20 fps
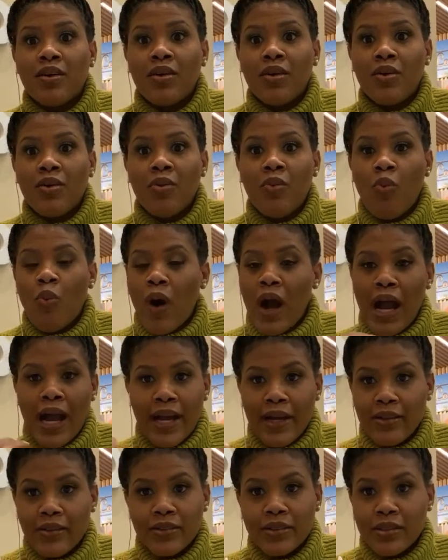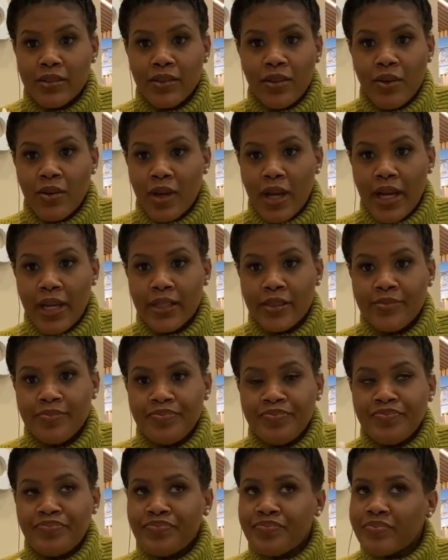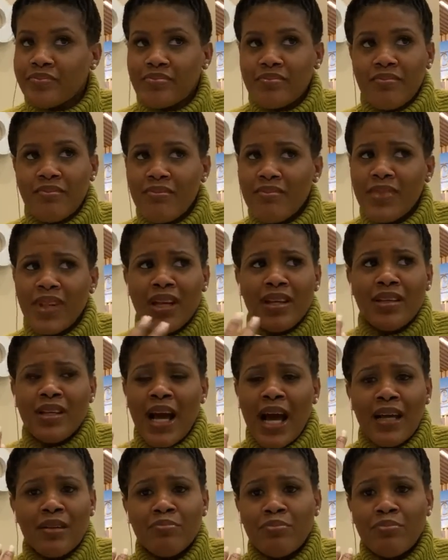wild, okay? Not